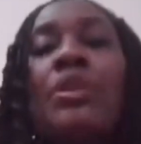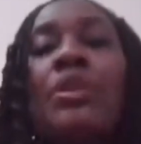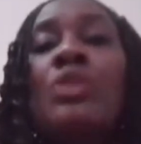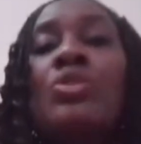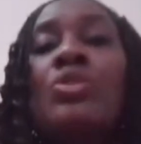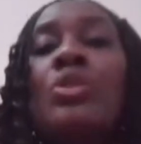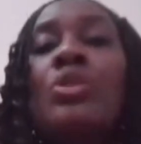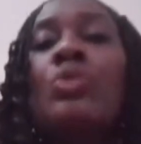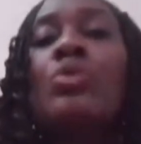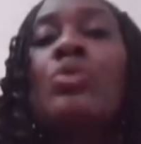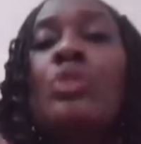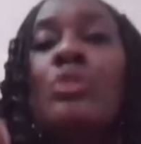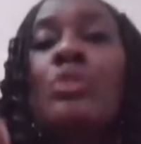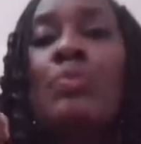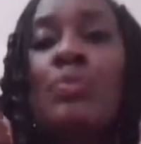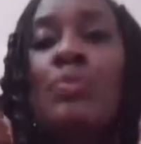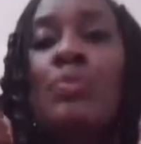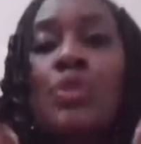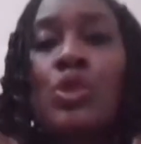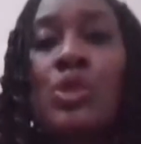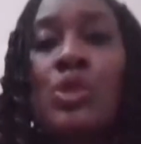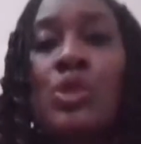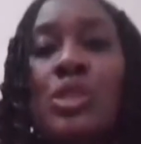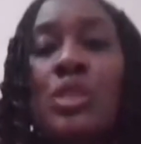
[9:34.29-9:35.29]
So
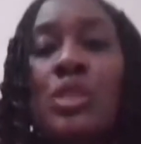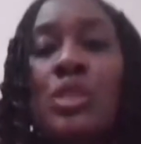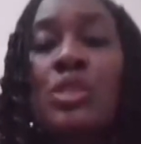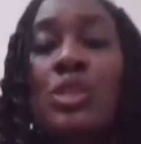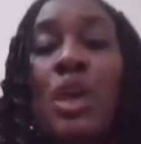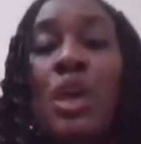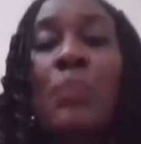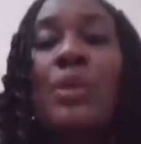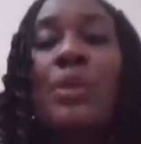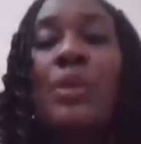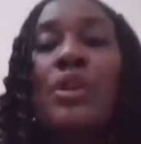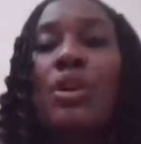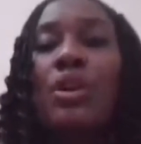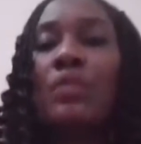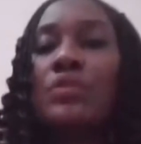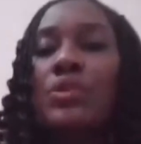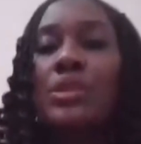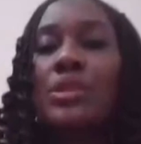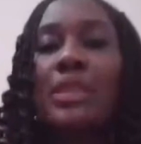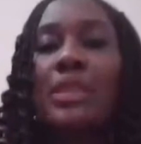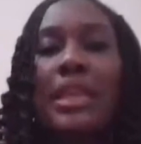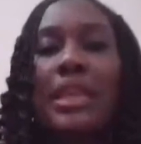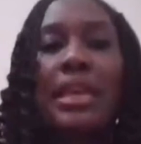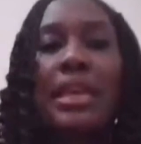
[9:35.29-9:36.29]
to the topic of
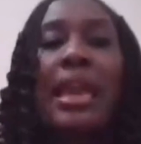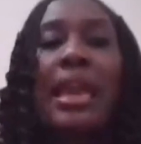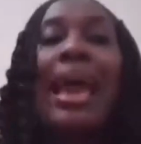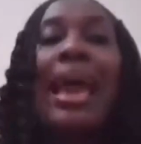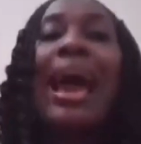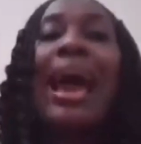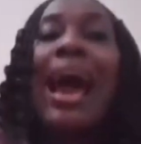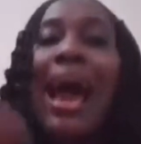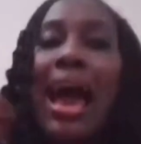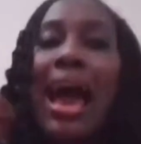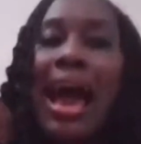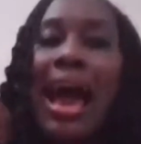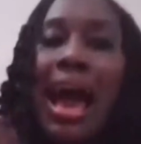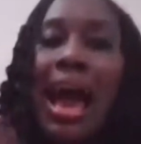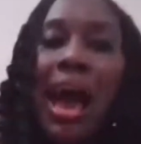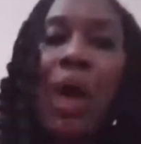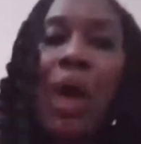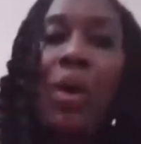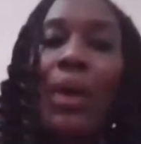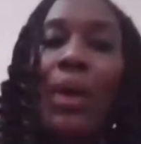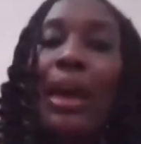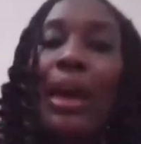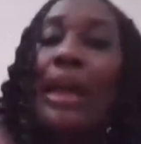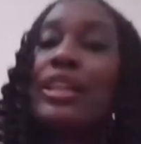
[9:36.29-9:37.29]
today,
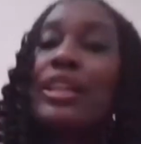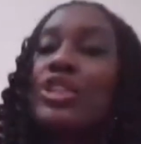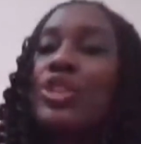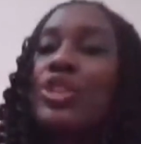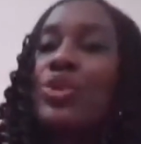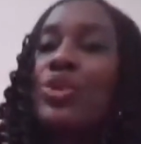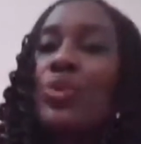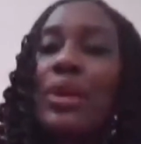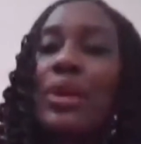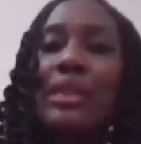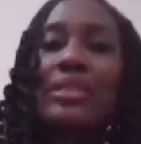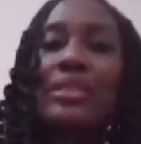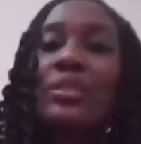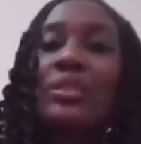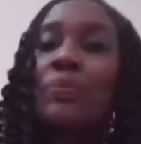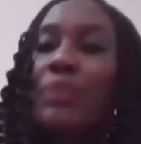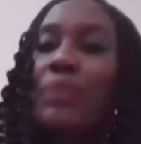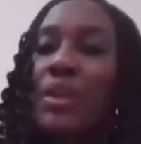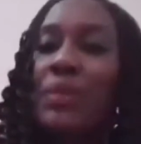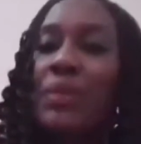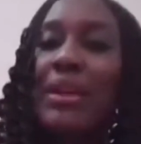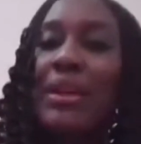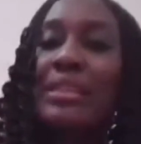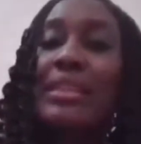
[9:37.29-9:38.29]
how can you as a
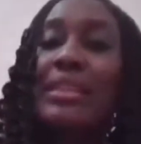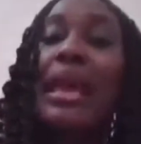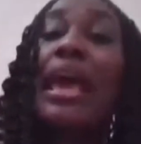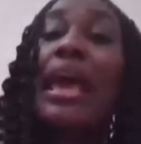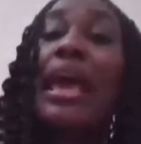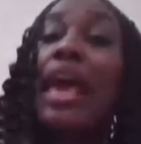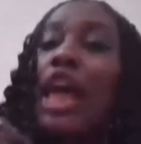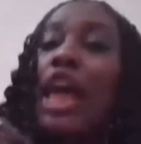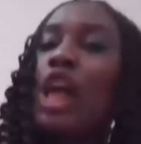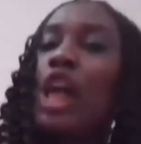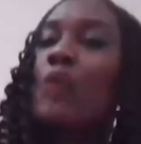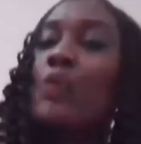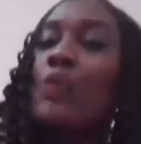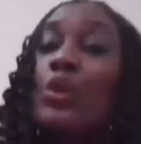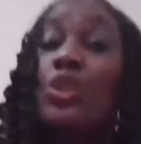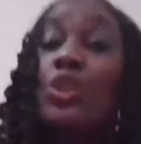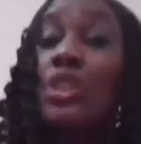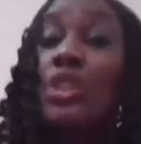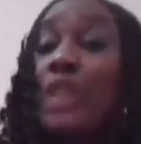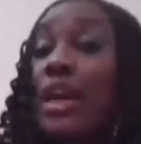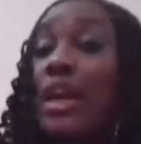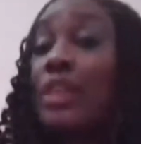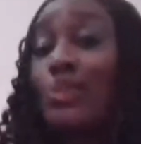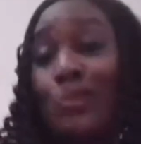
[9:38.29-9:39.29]
parent help your
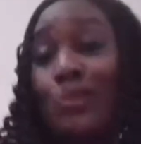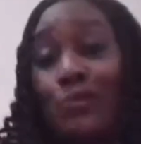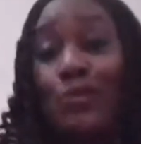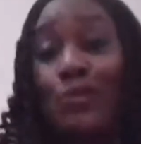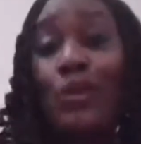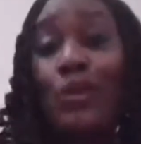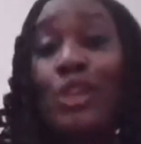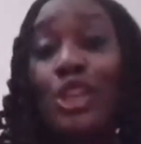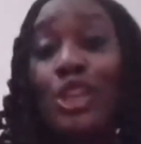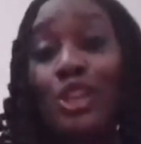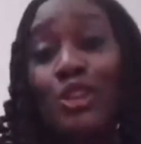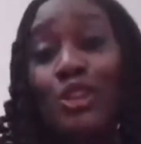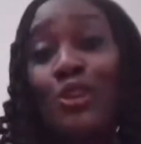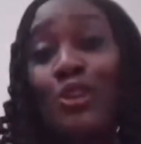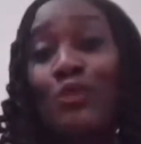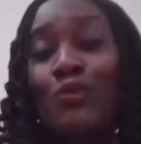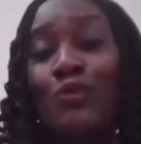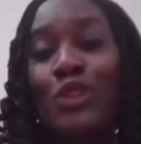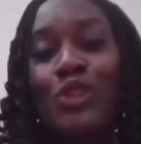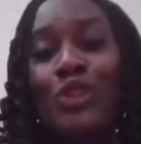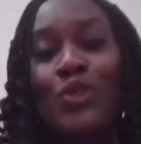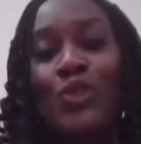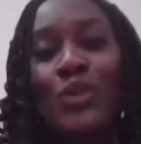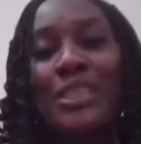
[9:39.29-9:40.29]
child to fall in love
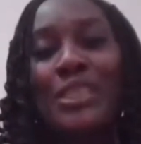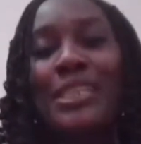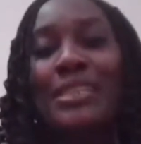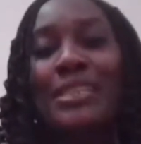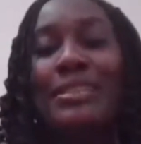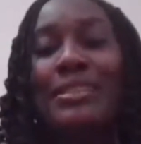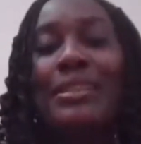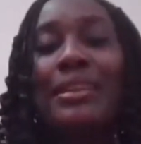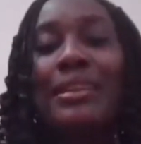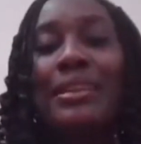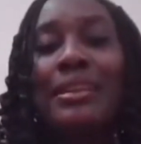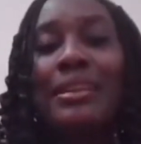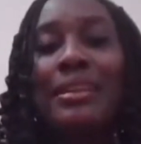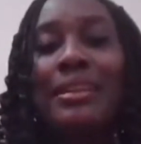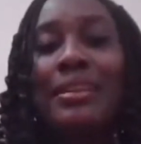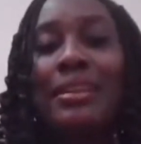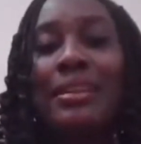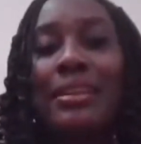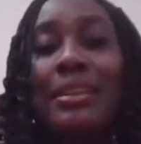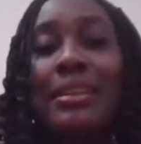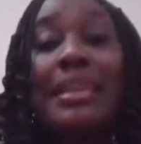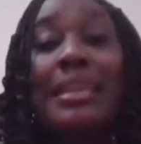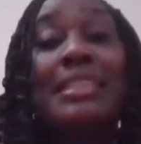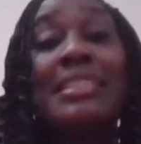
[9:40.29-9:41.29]
with reading?
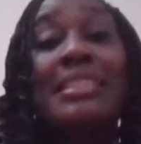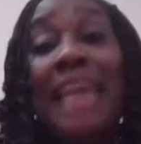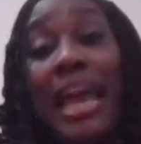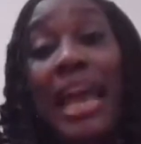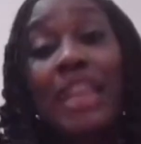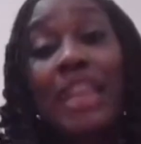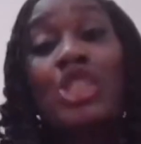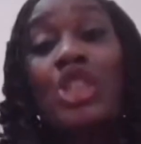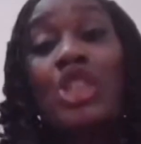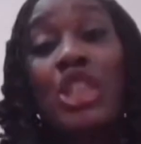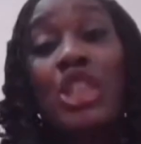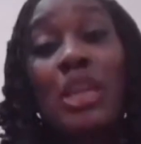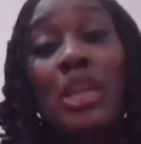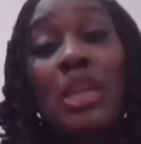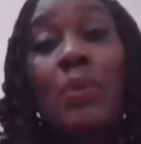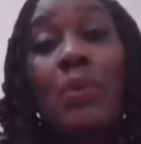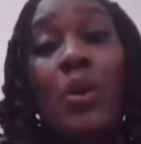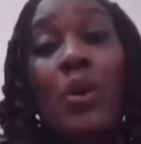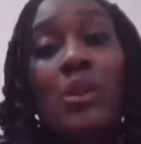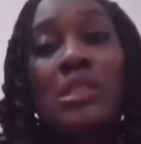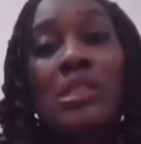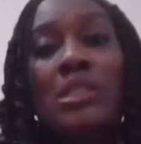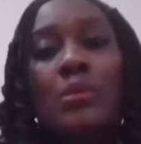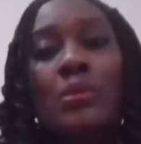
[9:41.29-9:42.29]
It's actually
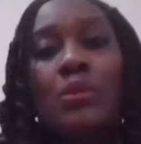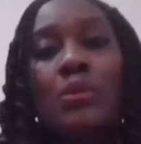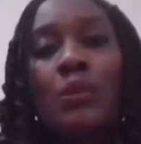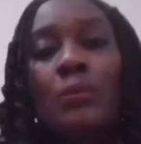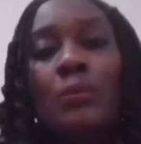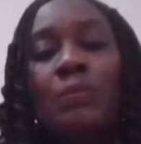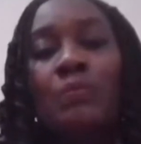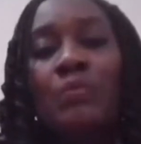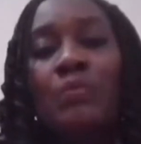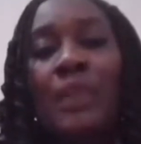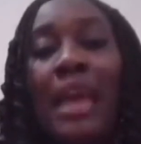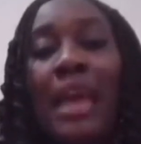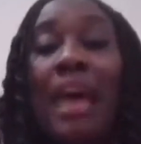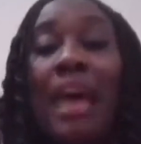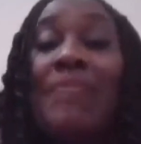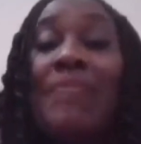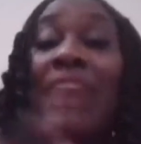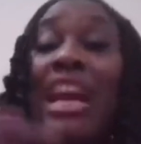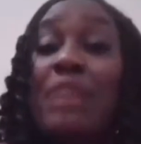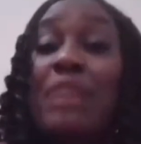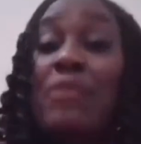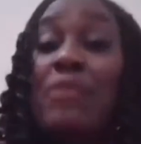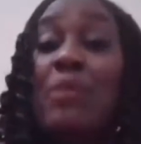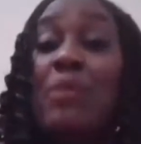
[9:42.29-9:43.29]
possible. I've
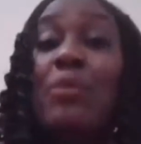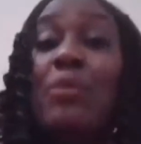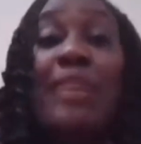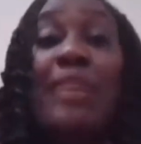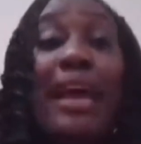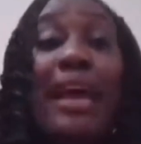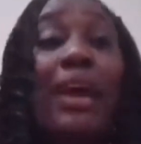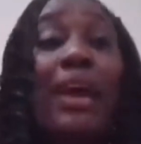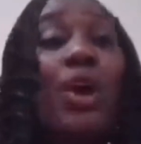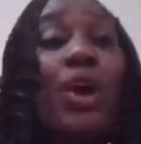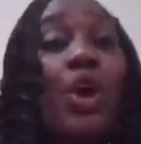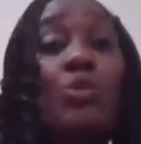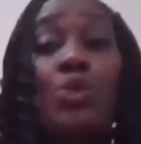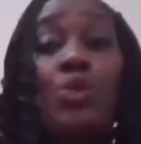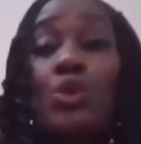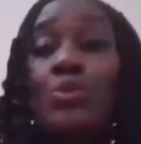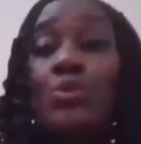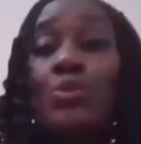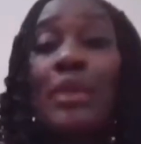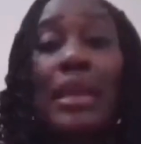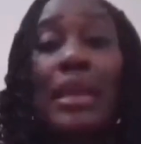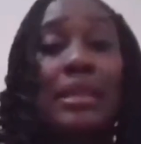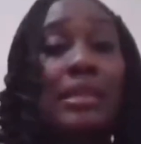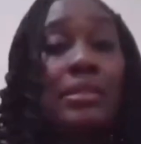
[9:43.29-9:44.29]
had people that come to
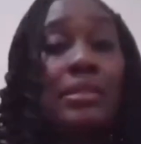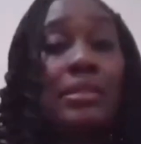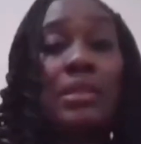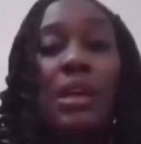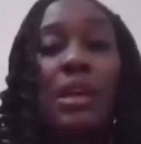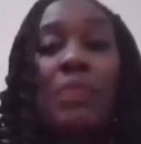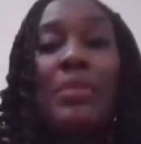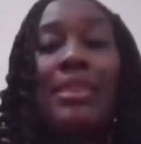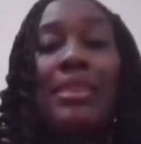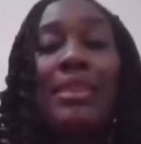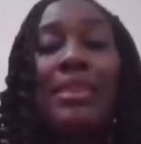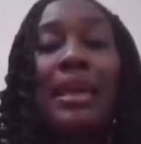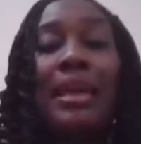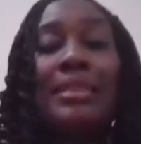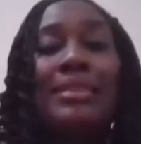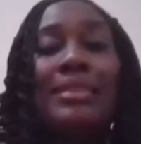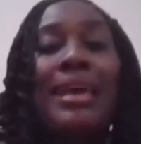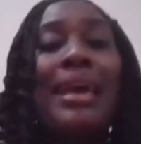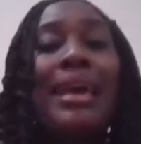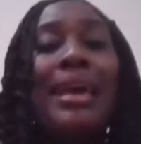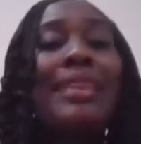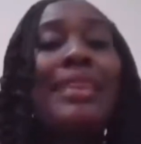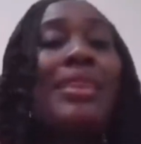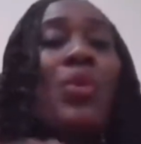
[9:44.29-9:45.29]
me and they tell me
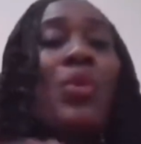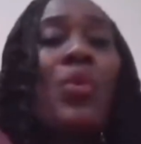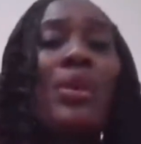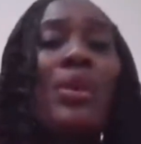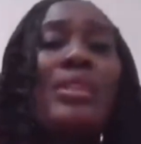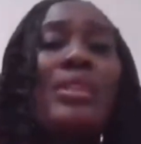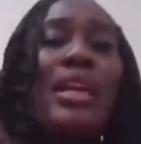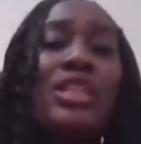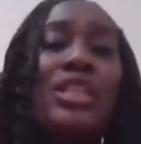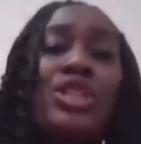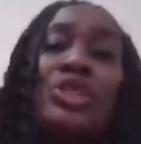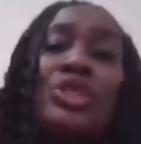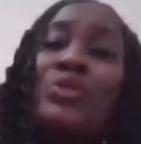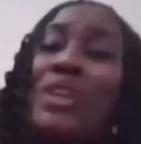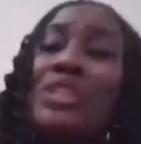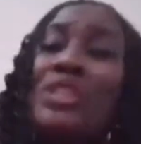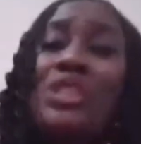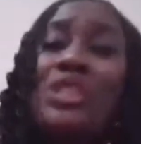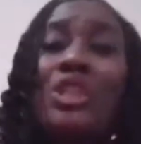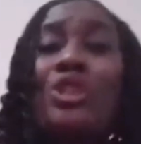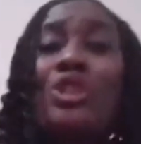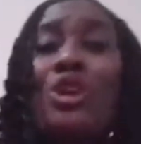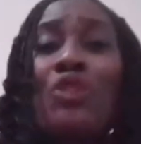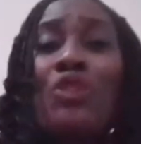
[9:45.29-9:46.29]
that they want their children
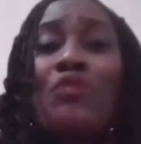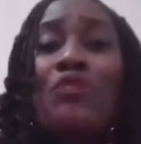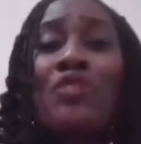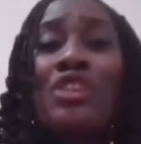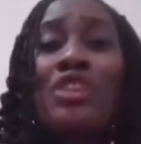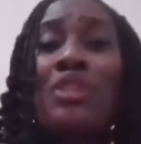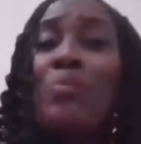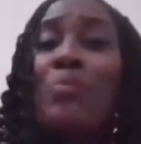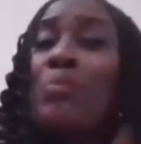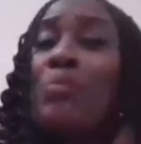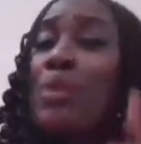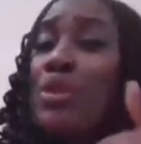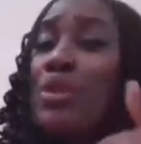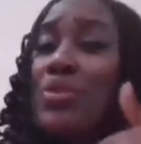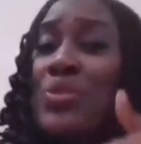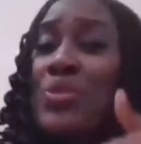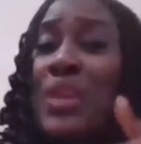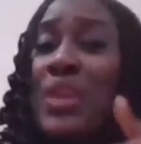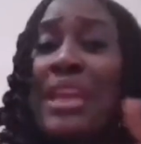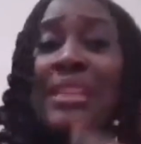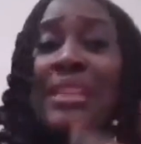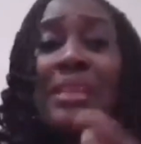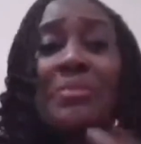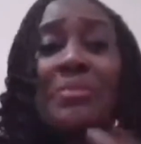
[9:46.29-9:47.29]
to love reading, but
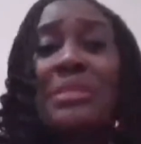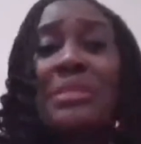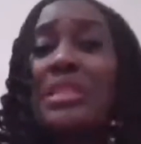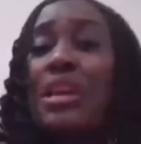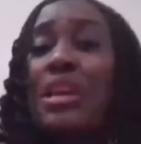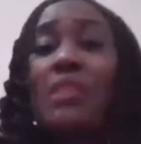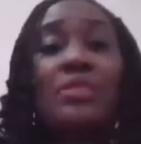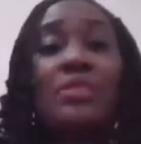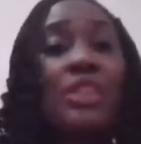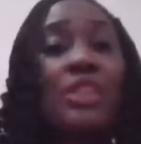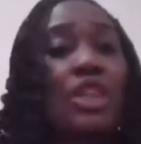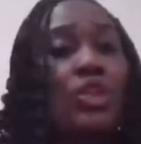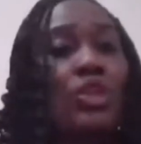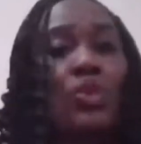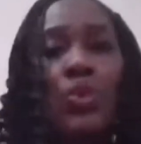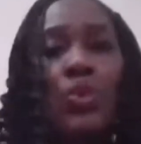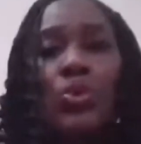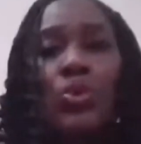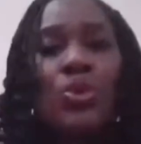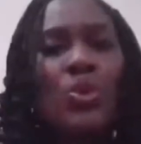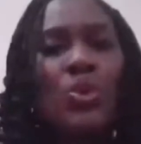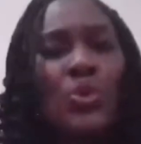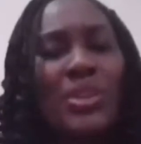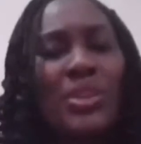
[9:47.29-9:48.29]
they themselves, they
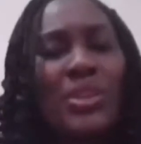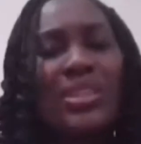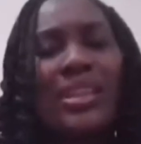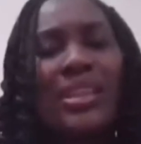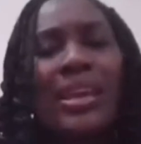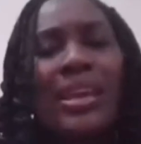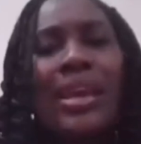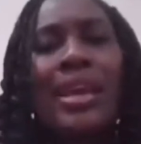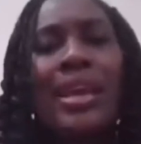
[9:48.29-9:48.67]
don't read.